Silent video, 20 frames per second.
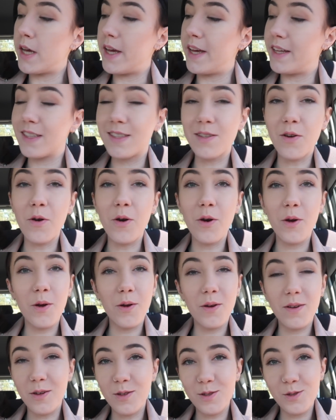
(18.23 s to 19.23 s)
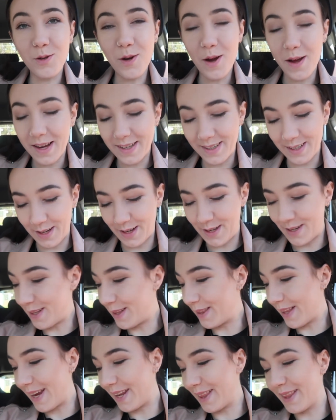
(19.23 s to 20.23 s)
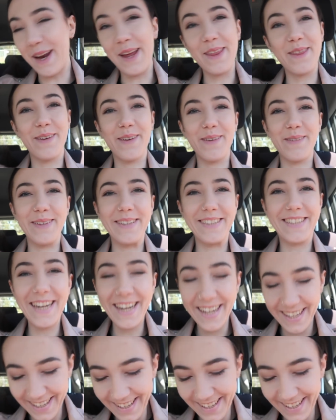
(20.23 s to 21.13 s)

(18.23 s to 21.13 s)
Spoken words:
It's actually later than I thought it was.